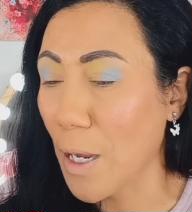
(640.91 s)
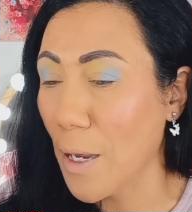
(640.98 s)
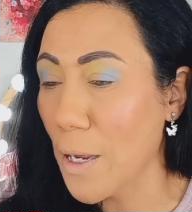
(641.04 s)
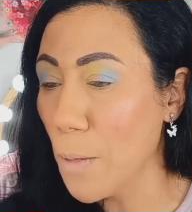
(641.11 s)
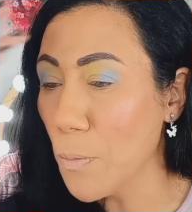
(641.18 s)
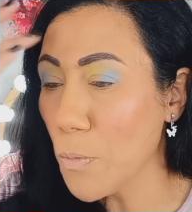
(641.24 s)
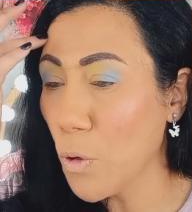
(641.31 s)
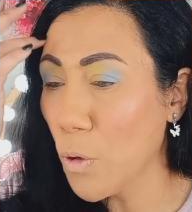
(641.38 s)
I
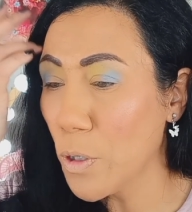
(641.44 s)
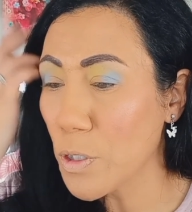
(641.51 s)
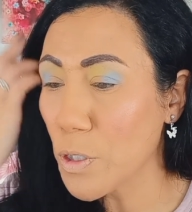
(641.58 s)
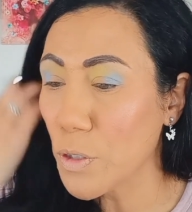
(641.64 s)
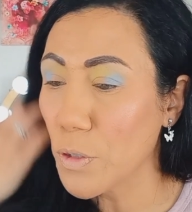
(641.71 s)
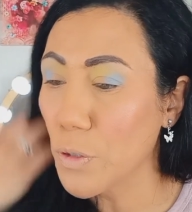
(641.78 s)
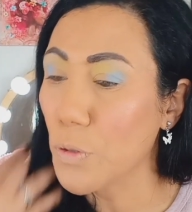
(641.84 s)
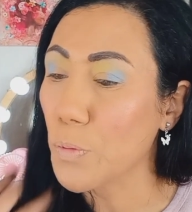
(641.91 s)
am going
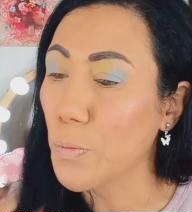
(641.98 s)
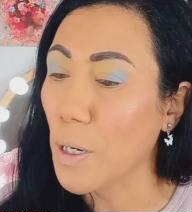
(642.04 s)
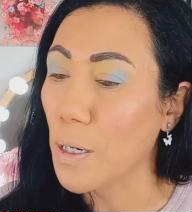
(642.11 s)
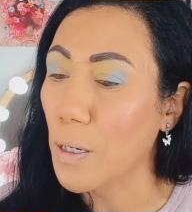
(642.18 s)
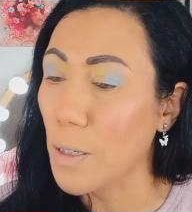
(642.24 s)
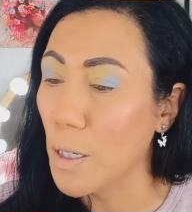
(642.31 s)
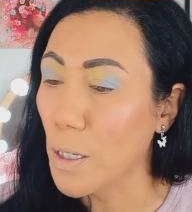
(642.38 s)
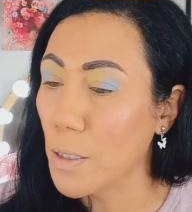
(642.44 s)
to use my
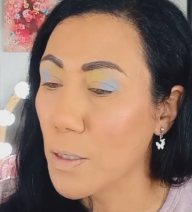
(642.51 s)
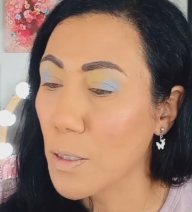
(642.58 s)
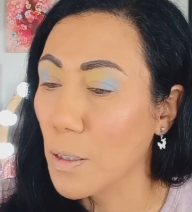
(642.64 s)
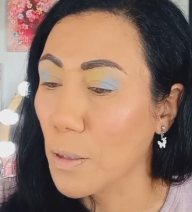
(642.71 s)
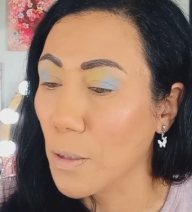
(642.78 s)
NYX